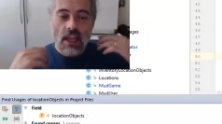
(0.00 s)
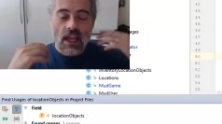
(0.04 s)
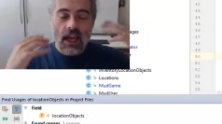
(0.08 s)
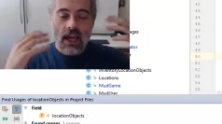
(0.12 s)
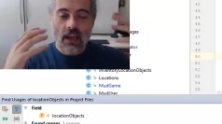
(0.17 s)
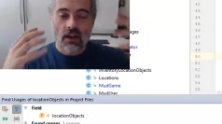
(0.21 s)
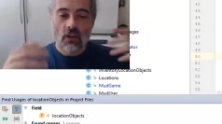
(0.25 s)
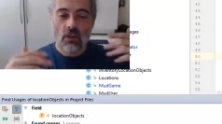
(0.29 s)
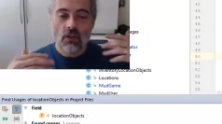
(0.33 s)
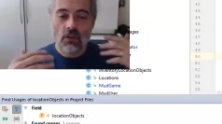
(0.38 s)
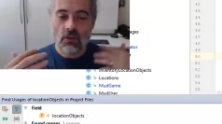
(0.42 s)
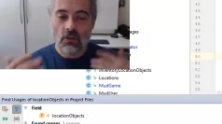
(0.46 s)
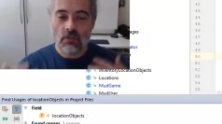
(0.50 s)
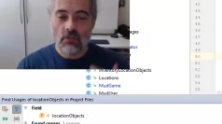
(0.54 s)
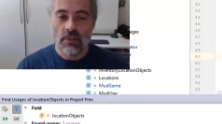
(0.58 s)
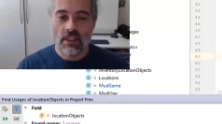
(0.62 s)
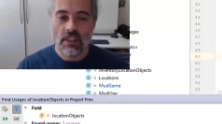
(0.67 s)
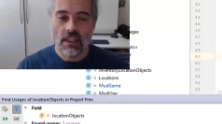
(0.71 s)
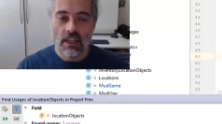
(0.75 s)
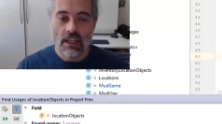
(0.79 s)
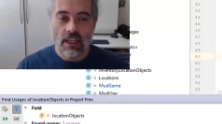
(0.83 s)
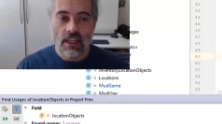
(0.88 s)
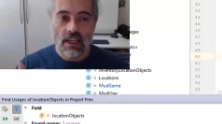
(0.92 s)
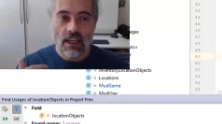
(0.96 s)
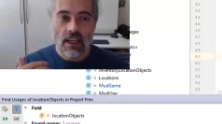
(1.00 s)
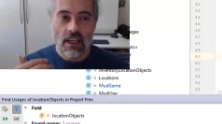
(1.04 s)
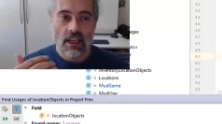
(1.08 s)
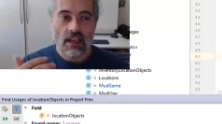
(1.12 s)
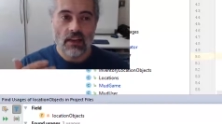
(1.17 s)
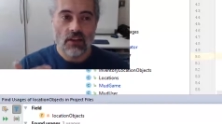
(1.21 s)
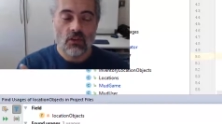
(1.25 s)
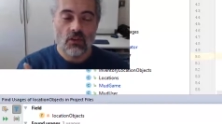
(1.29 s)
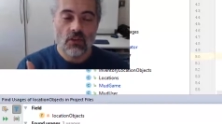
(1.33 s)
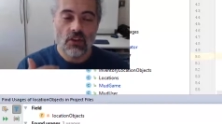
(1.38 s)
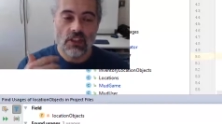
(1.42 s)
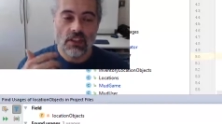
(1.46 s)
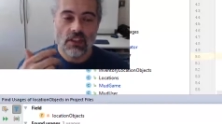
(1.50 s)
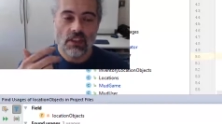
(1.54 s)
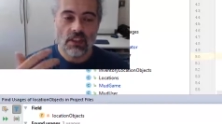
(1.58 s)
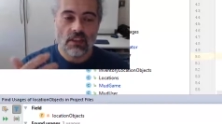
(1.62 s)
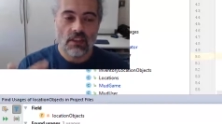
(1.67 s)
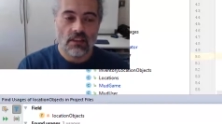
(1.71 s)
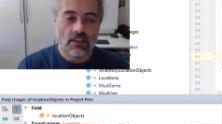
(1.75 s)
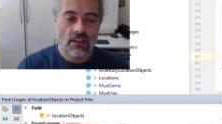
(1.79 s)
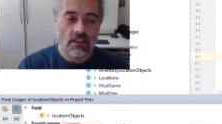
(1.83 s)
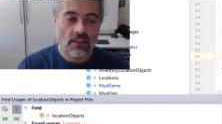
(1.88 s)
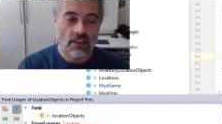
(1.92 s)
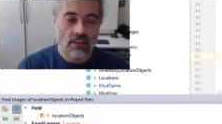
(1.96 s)
I'd also be
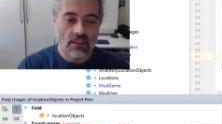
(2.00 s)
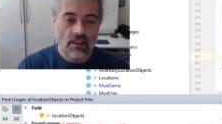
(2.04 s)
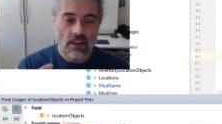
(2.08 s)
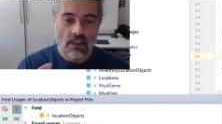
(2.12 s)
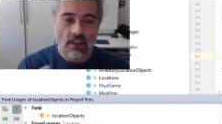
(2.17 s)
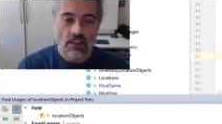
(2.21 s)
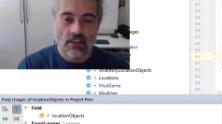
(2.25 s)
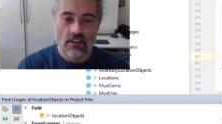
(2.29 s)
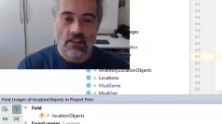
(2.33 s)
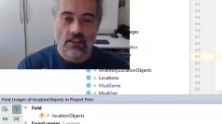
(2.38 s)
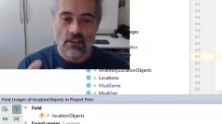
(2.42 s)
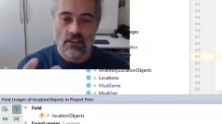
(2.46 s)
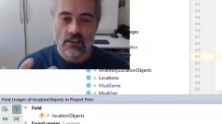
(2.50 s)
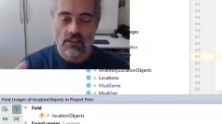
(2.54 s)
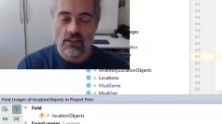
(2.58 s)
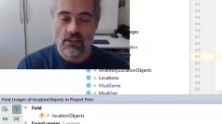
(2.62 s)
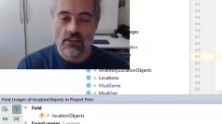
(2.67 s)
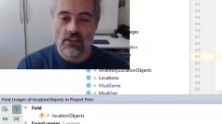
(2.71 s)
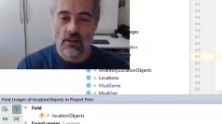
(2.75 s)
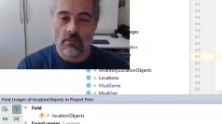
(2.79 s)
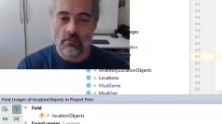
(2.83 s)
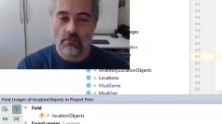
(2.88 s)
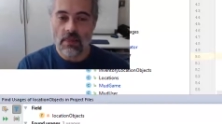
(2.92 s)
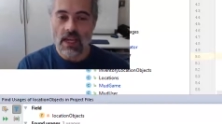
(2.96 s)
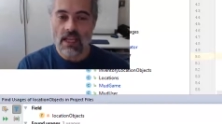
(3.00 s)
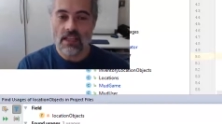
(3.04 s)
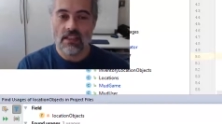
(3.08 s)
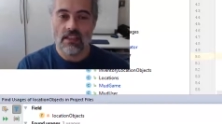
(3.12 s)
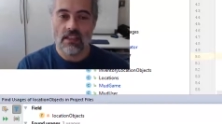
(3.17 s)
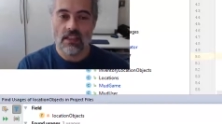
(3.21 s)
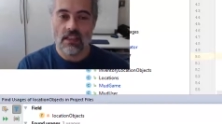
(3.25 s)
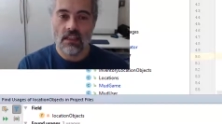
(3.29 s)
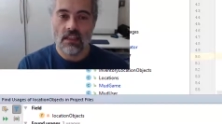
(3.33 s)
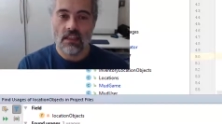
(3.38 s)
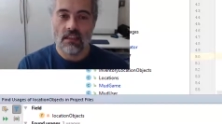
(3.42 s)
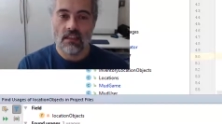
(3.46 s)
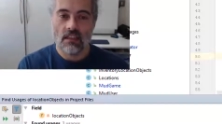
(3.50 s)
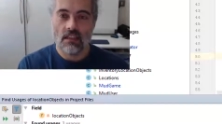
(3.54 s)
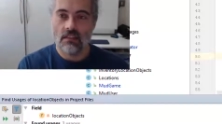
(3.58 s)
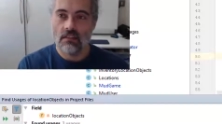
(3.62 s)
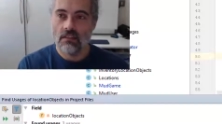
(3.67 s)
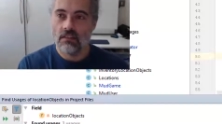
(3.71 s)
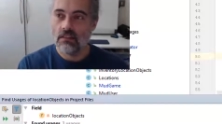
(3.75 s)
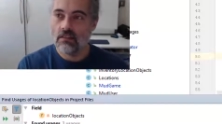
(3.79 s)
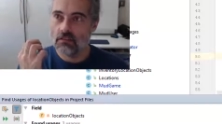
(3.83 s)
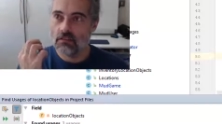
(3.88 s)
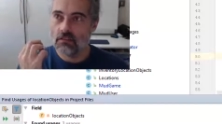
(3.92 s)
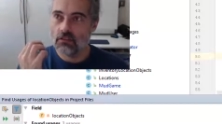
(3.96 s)
increasing the uh, semantic
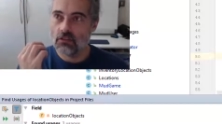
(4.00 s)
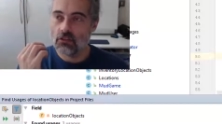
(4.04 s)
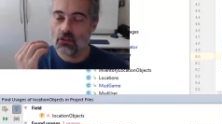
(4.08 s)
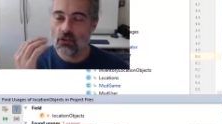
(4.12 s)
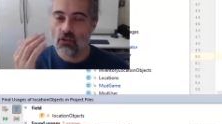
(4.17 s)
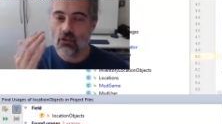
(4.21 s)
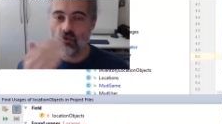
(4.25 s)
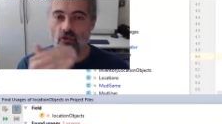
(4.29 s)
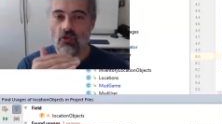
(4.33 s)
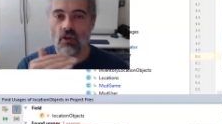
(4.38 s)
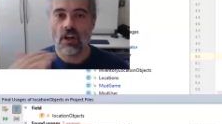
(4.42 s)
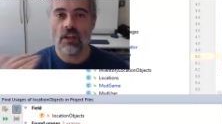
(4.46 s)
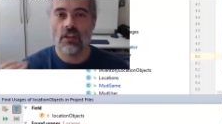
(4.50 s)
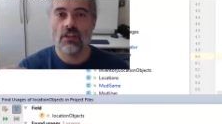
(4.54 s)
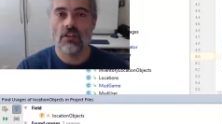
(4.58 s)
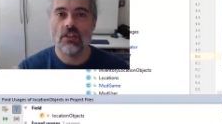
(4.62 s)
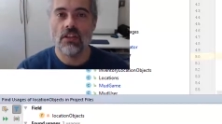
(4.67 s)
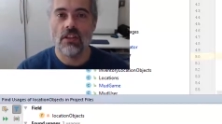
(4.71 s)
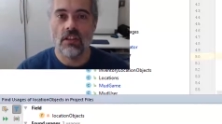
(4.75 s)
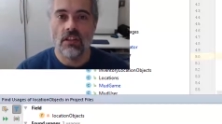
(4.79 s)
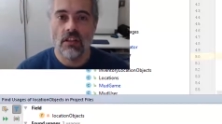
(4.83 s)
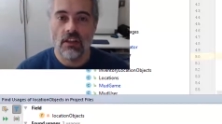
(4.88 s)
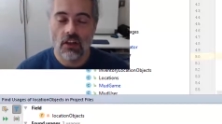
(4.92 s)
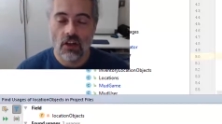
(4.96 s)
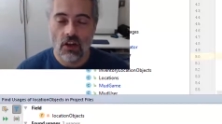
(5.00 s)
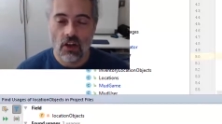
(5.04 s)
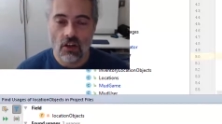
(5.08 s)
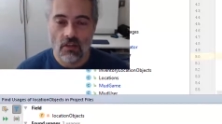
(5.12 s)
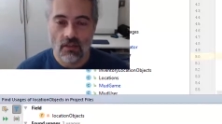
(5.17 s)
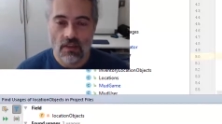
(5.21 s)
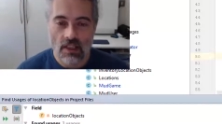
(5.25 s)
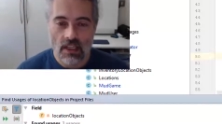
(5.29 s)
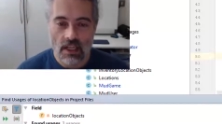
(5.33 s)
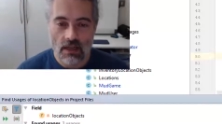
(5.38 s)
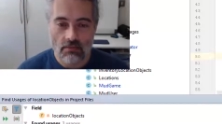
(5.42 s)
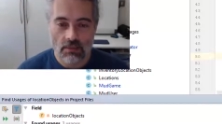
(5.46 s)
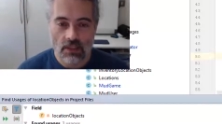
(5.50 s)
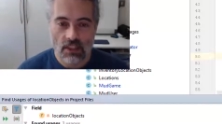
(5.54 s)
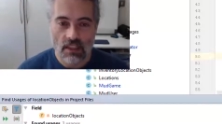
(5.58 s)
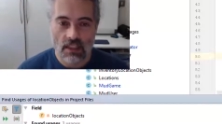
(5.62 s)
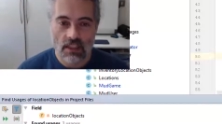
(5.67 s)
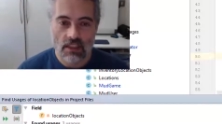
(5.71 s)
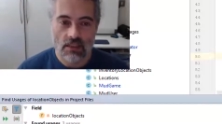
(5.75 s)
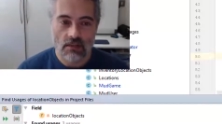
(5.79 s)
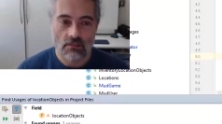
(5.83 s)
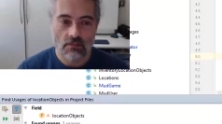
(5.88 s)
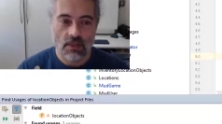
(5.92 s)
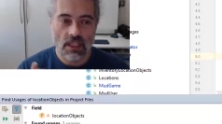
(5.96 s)
structure of the
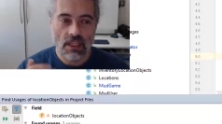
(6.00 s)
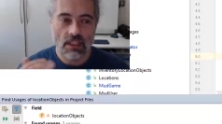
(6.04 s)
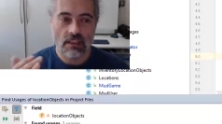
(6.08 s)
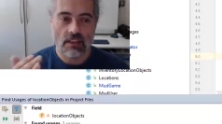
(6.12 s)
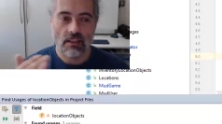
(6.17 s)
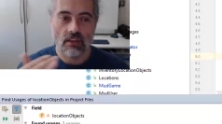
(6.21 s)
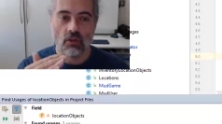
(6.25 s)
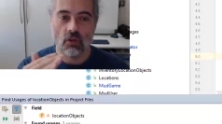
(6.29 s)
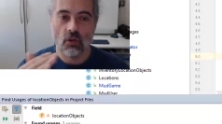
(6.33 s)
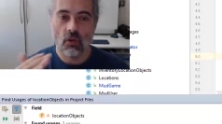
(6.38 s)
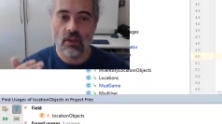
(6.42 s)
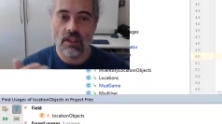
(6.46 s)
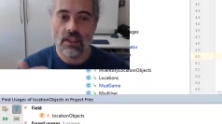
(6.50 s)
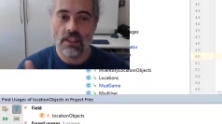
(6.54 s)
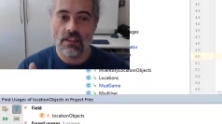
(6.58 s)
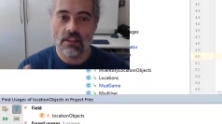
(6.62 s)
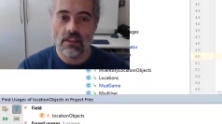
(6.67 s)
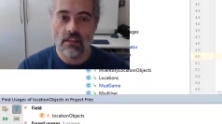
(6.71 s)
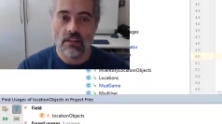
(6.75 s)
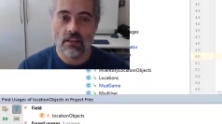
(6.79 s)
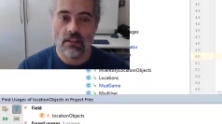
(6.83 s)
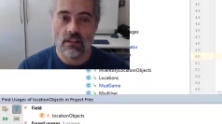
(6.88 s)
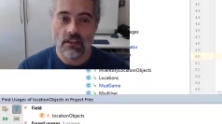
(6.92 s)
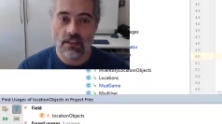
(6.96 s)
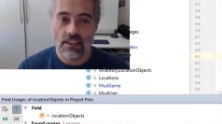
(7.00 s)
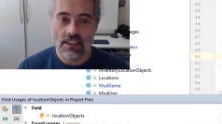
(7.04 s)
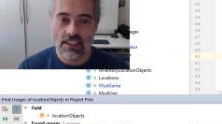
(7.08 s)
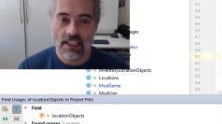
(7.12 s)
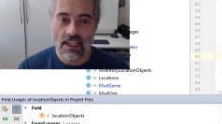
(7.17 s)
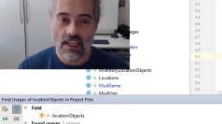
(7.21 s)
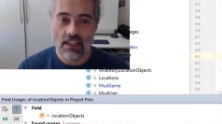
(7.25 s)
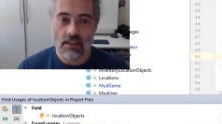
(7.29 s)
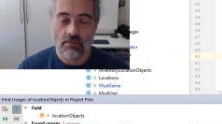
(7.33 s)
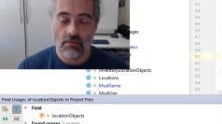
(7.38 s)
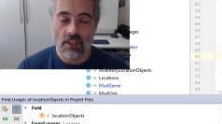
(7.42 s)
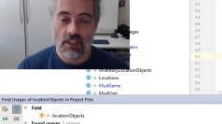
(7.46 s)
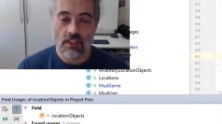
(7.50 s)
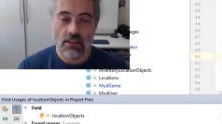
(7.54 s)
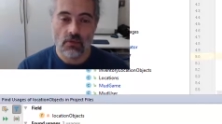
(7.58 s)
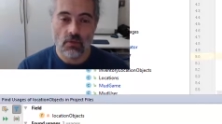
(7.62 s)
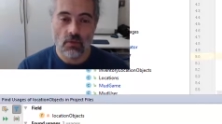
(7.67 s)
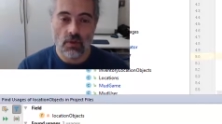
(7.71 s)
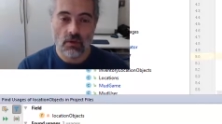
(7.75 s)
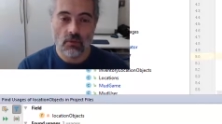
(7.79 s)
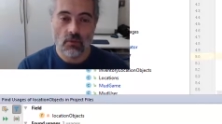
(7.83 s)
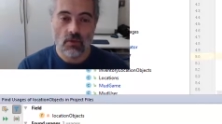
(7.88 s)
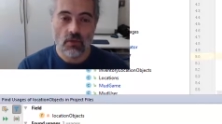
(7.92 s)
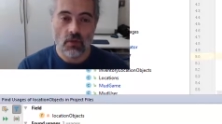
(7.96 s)
application, making it a lot easier to understand because
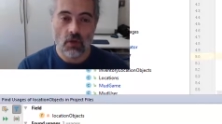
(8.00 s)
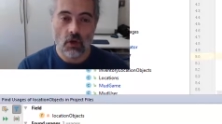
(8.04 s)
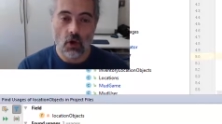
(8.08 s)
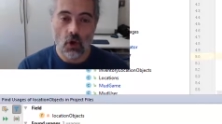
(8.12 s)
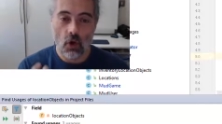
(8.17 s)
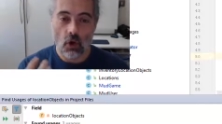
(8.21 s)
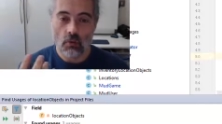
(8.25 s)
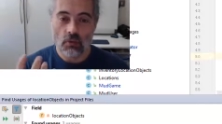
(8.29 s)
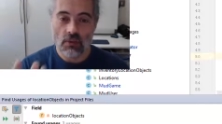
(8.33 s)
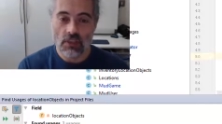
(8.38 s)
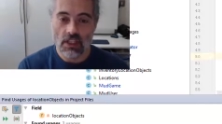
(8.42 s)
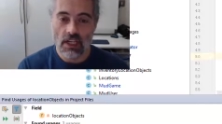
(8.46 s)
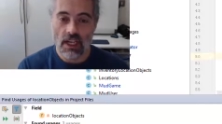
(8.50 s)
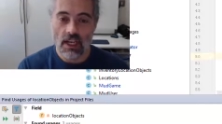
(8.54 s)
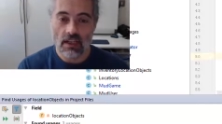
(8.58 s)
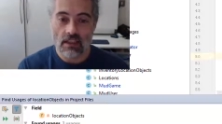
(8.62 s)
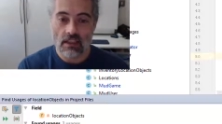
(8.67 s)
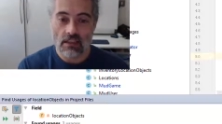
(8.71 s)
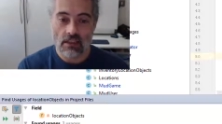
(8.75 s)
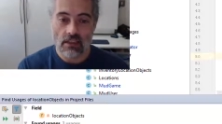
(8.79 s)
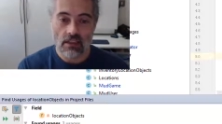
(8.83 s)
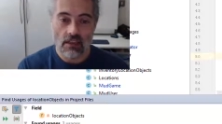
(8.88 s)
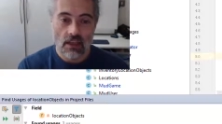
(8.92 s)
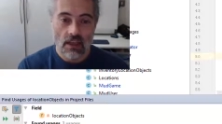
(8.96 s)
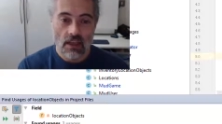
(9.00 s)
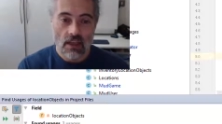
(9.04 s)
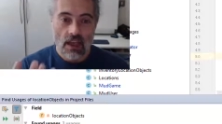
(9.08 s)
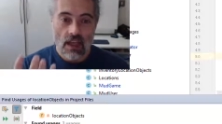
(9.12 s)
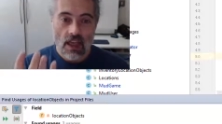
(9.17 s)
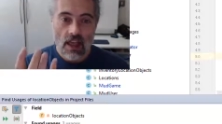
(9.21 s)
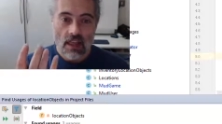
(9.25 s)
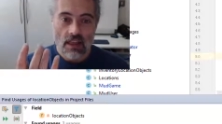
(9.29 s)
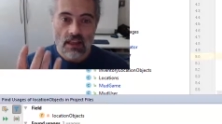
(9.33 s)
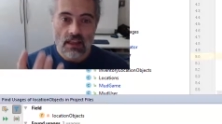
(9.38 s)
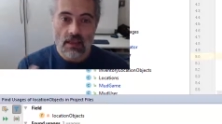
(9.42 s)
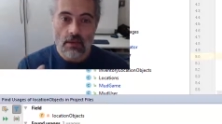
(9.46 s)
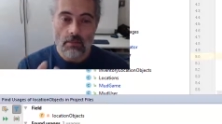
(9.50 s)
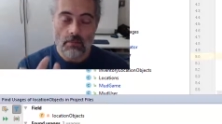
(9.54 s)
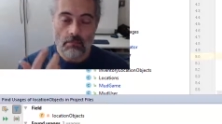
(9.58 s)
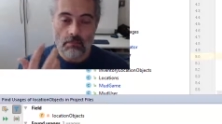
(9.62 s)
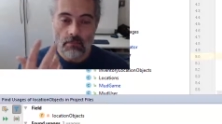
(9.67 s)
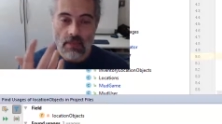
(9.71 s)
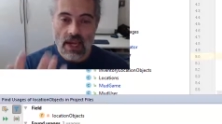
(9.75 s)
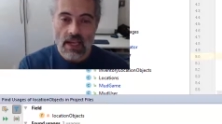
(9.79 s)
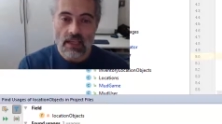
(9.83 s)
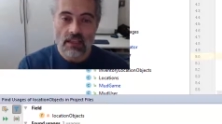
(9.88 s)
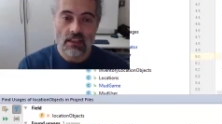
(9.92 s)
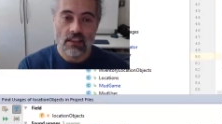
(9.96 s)
then we've got objects that
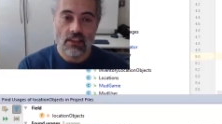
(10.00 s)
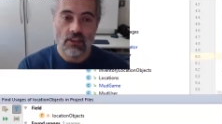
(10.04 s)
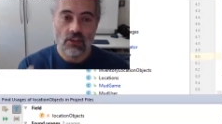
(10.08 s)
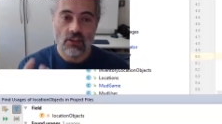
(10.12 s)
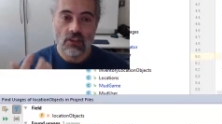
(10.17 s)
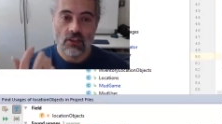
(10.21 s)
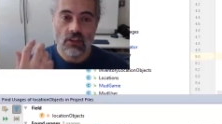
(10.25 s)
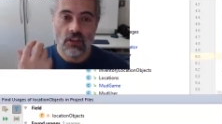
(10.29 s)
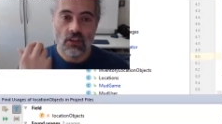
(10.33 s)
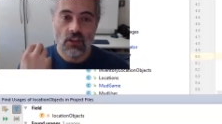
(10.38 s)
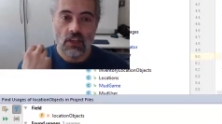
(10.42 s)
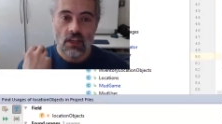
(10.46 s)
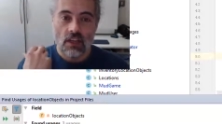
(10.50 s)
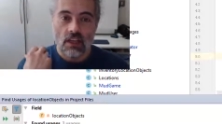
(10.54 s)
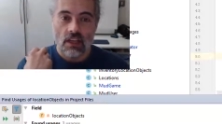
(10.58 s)
manage